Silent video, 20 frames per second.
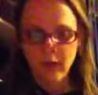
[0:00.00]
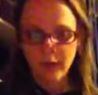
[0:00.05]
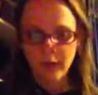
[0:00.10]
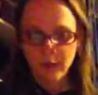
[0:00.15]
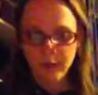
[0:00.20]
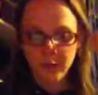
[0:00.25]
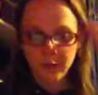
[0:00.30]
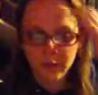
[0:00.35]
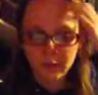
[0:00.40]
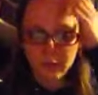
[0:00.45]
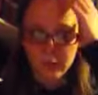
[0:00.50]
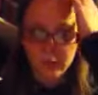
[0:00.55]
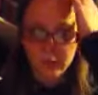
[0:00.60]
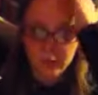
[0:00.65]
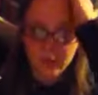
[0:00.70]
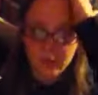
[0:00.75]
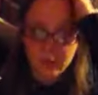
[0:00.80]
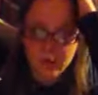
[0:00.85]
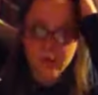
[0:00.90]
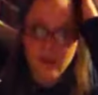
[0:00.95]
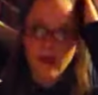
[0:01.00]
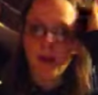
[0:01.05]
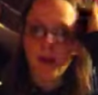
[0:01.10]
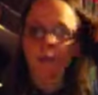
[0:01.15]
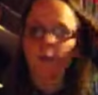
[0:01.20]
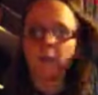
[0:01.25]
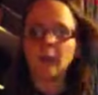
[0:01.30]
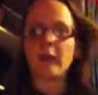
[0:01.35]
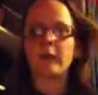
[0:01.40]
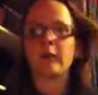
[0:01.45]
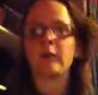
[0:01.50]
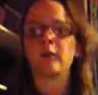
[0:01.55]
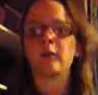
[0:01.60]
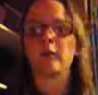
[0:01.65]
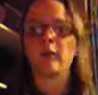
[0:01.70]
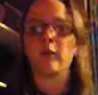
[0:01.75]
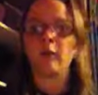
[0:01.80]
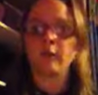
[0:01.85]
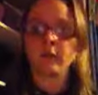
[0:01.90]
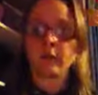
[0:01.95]
The first movie that I could
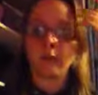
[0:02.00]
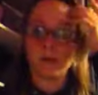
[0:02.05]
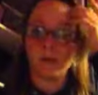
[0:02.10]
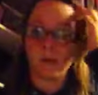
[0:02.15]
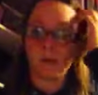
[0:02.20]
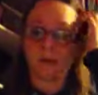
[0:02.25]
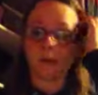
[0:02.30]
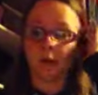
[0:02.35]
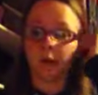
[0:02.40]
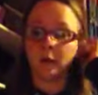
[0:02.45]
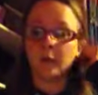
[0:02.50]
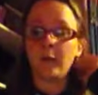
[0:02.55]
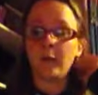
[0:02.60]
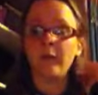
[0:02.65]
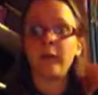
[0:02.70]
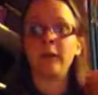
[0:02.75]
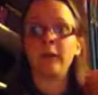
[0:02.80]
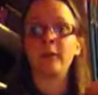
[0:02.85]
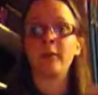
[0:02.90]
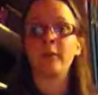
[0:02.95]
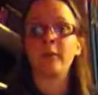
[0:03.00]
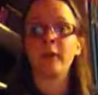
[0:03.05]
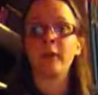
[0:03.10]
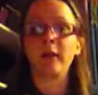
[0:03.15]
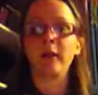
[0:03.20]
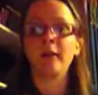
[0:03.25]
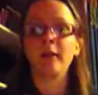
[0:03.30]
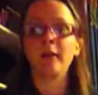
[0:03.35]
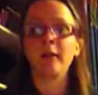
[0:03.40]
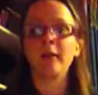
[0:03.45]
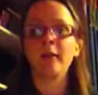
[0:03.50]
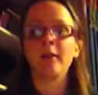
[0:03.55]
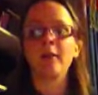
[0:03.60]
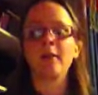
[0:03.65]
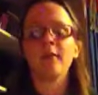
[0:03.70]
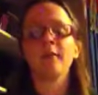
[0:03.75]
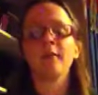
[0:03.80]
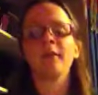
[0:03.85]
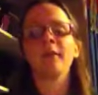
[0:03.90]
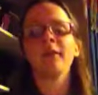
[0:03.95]
watch over and over again is Beauty and the Beast.
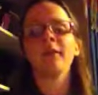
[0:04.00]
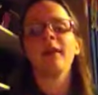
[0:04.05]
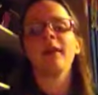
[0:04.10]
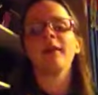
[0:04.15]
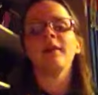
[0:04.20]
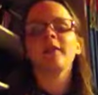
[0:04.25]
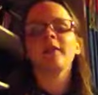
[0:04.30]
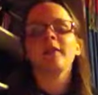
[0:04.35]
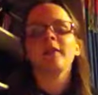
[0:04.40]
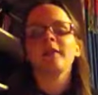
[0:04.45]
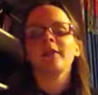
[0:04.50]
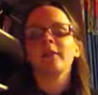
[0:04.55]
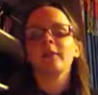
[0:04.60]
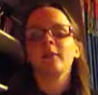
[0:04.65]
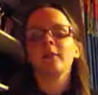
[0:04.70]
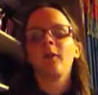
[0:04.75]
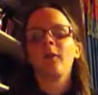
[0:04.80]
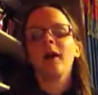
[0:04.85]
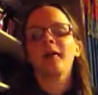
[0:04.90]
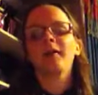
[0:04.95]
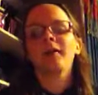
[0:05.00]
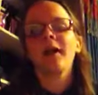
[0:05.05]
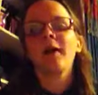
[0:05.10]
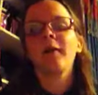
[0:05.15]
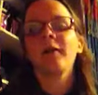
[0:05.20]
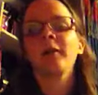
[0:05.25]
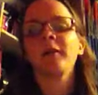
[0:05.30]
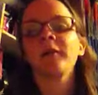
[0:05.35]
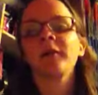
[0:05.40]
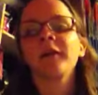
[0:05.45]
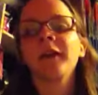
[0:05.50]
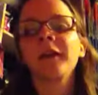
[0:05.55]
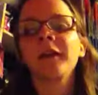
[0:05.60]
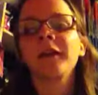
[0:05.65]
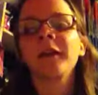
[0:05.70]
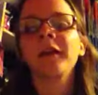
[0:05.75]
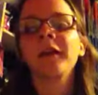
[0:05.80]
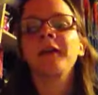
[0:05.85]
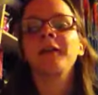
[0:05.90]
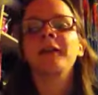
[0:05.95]
The reason I could watch that one over again
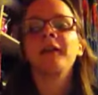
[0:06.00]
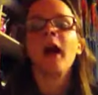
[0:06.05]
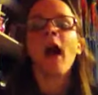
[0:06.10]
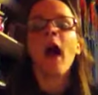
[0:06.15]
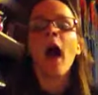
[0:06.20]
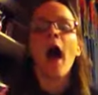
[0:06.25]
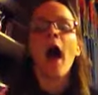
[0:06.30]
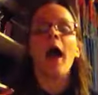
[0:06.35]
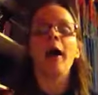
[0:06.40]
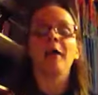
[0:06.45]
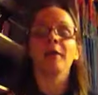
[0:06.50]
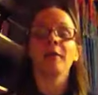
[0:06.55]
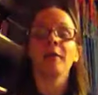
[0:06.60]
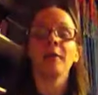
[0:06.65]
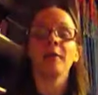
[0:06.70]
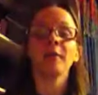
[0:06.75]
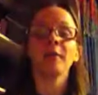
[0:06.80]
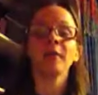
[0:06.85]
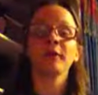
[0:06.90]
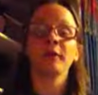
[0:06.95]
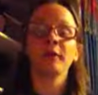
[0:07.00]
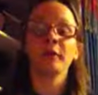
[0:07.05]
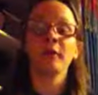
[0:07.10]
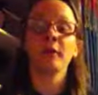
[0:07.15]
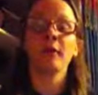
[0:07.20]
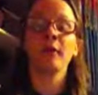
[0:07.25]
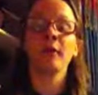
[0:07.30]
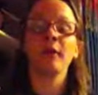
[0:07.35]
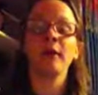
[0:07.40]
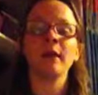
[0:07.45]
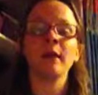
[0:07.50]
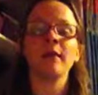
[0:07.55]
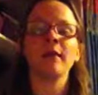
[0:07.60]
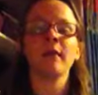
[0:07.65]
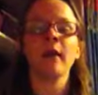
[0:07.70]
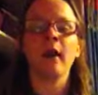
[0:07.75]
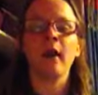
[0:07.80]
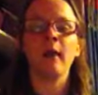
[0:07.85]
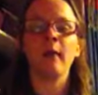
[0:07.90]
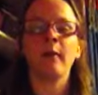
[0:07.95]
because I love the story and
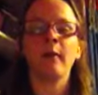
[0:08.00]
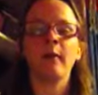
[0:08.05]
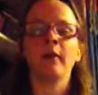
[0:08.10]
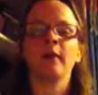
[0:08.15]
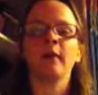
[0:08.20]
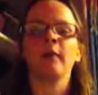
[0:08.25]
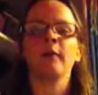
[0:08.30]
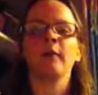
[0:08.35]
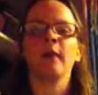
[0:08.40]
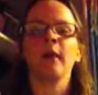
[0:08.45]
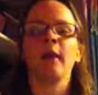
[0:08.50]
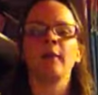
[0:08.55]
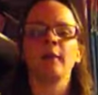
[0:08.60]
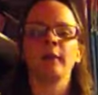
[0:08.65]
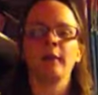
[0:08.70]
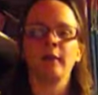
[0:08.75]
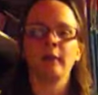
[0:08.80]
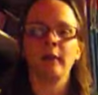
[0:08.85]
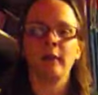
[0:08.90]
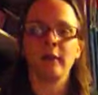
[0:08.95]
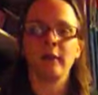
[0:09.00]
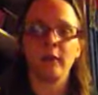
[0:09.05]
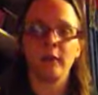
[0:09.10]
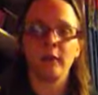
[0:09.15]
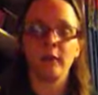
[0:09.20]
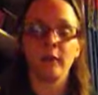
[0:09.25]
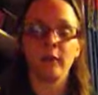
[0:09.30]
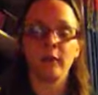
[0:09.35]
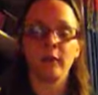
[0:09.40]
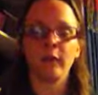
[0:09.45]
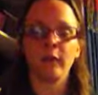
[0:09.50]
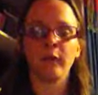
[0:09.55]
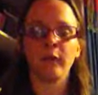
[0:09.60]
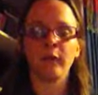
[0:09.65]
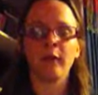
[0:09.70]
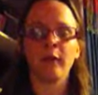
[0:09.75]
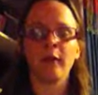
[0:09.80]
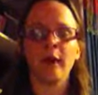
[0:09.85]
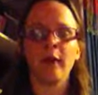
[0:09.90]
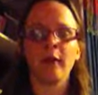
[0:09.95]
the artwork. And if you guys want to see the movie
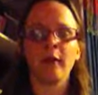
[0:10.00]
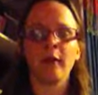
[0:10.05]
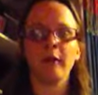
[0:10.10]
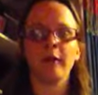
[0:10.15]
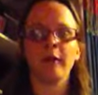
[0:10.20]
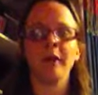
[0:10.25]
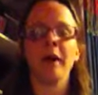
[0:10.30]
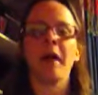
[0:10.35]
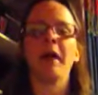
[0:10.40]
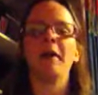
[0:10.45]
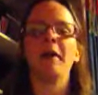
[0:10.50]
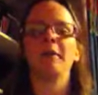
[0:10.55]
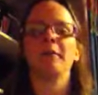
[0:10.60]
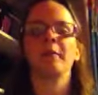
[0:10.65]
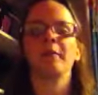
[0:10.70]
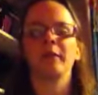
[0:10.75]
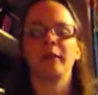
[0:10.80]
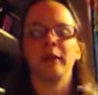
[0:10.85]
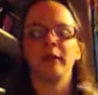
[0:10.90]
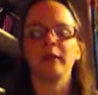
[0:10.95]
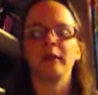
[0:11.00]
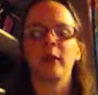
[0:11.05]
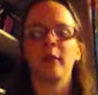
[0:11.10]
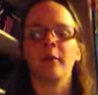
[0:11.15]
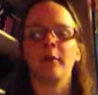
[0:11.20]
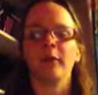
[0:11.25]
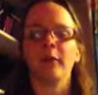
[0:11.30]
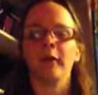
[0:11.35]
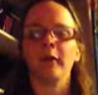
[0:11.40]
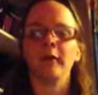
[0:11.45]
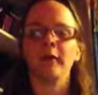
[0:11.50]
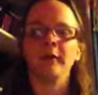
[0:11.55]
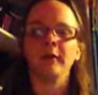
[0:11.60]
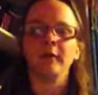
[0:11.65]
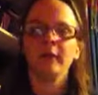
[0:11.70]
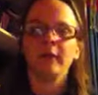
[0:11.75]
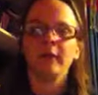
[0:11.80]
review to that one, uh, it will be linked down below.